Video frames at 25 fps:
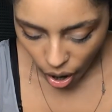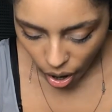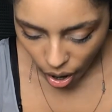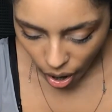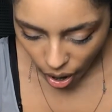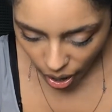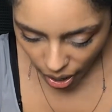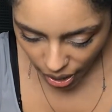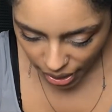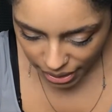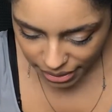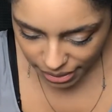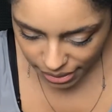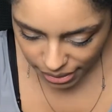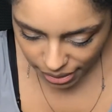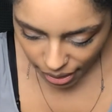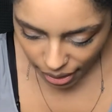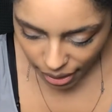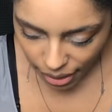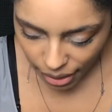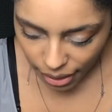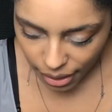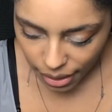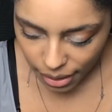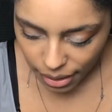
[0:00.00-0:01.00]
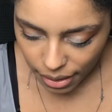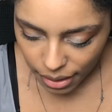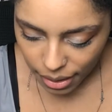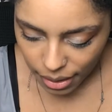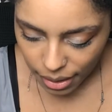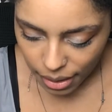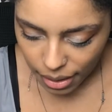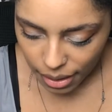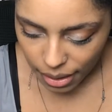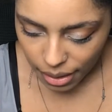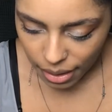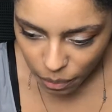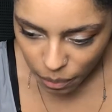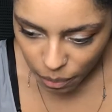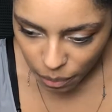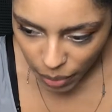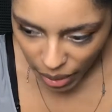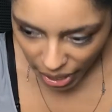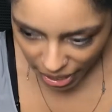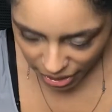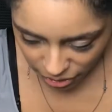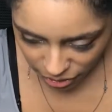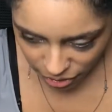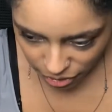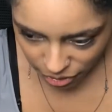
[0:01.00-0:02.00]
I say
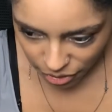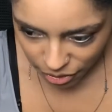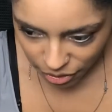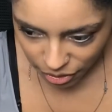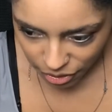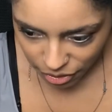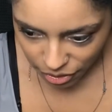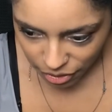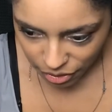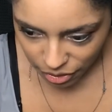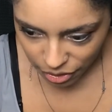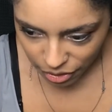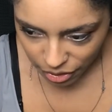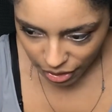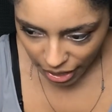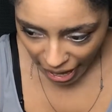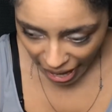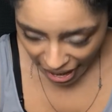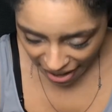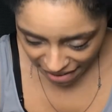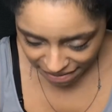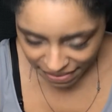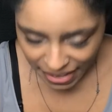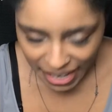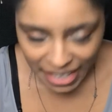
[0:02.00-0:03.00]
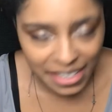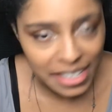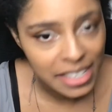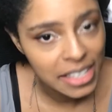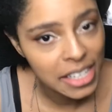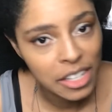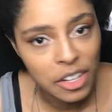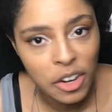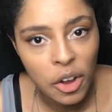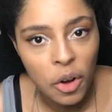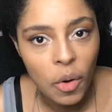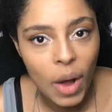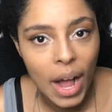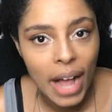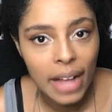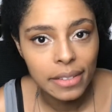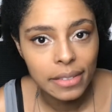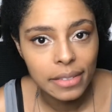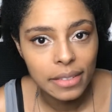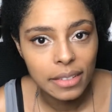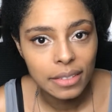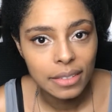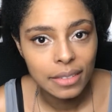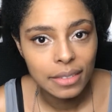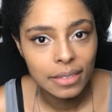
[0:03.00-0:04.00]
better half-ass than
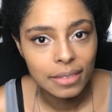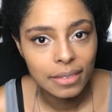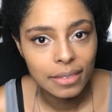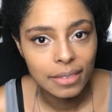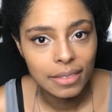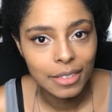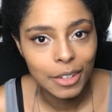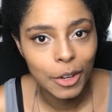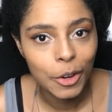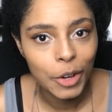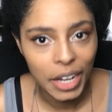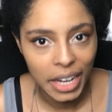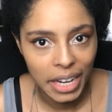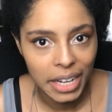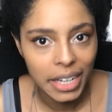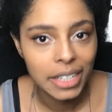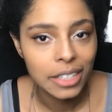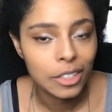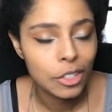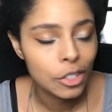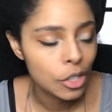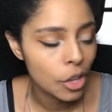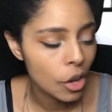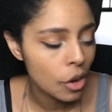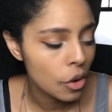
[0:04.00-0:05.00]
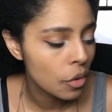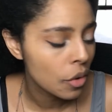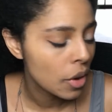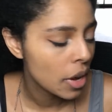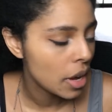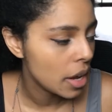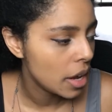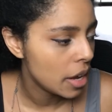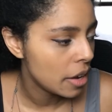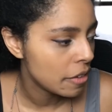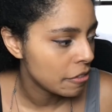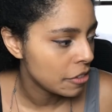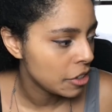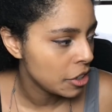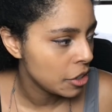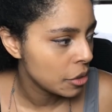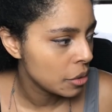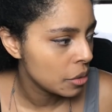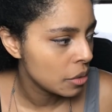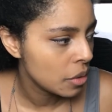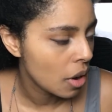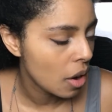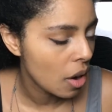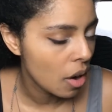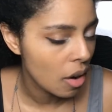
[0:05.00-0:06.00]
no-ass, okay? So if
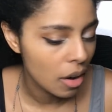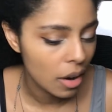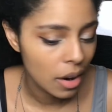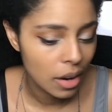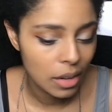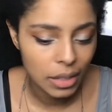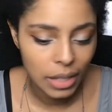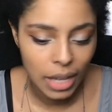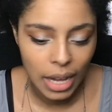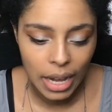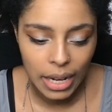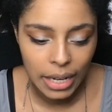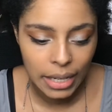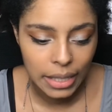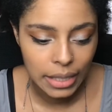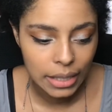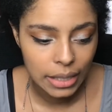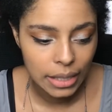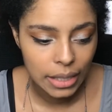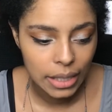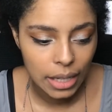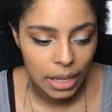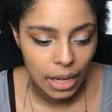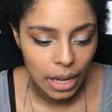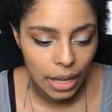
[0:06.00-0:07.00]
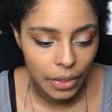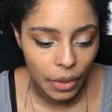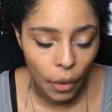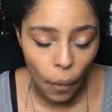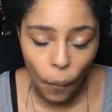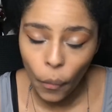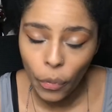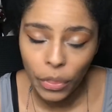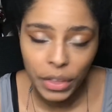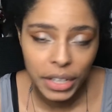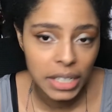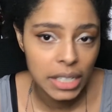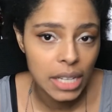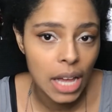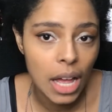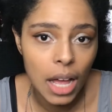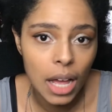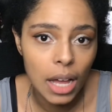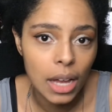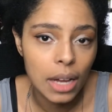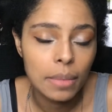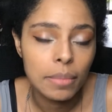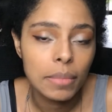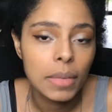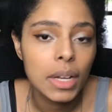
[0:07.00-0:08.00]
you are like, the only
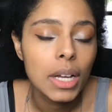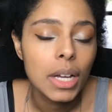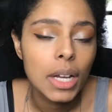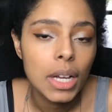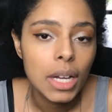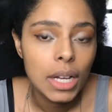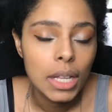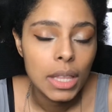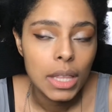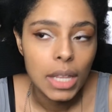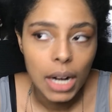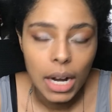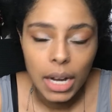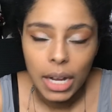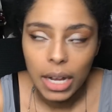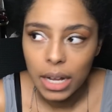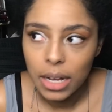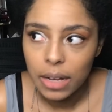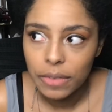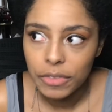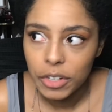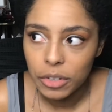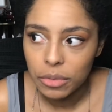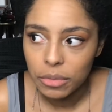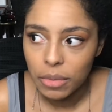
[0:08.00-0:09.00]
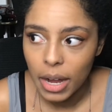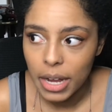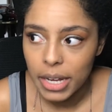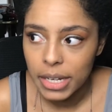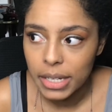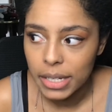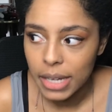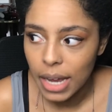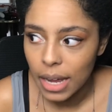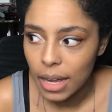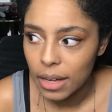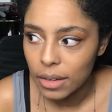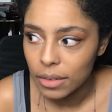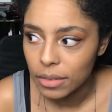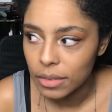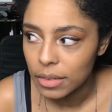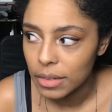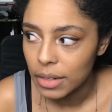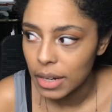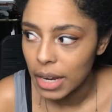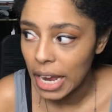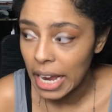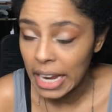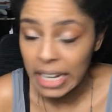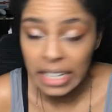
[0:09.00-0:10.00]
time that I have to write down
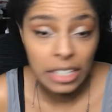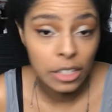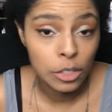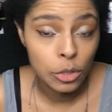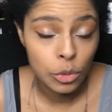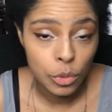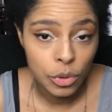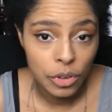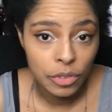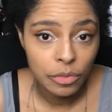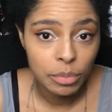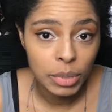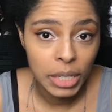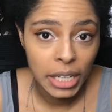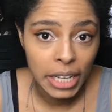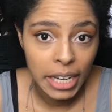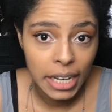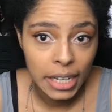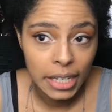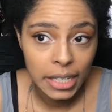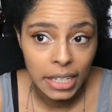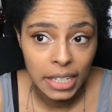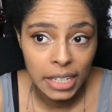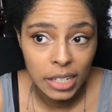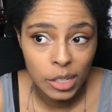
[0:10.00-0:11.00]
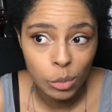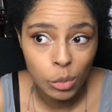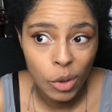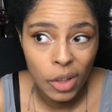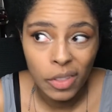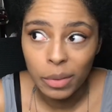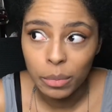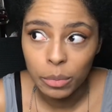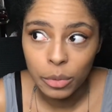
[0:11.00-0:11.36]
any sort of plan is while I'm